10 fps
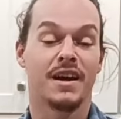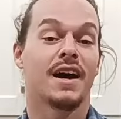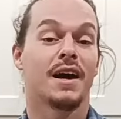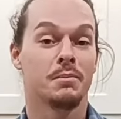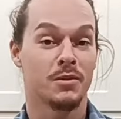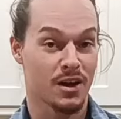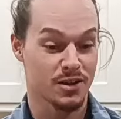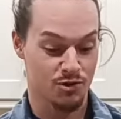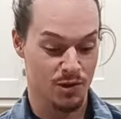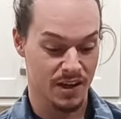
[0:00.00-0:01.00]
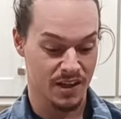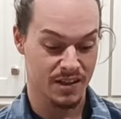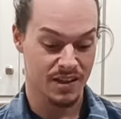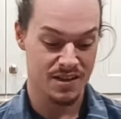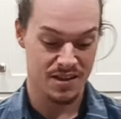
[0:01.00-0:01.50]
I'm not draining
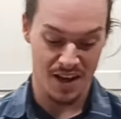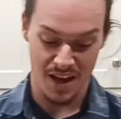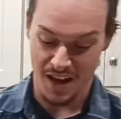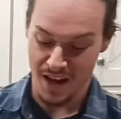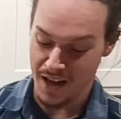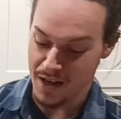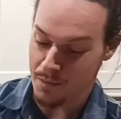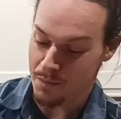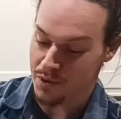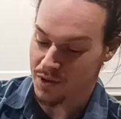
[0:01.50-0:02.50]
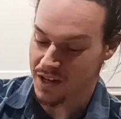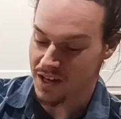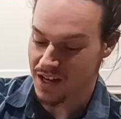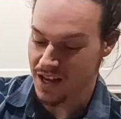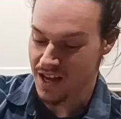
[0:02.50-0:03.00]
this. I am
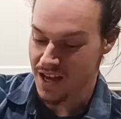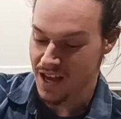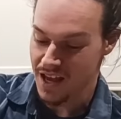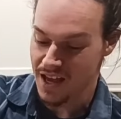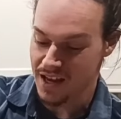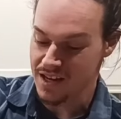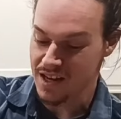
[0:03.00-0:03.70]
putting it in.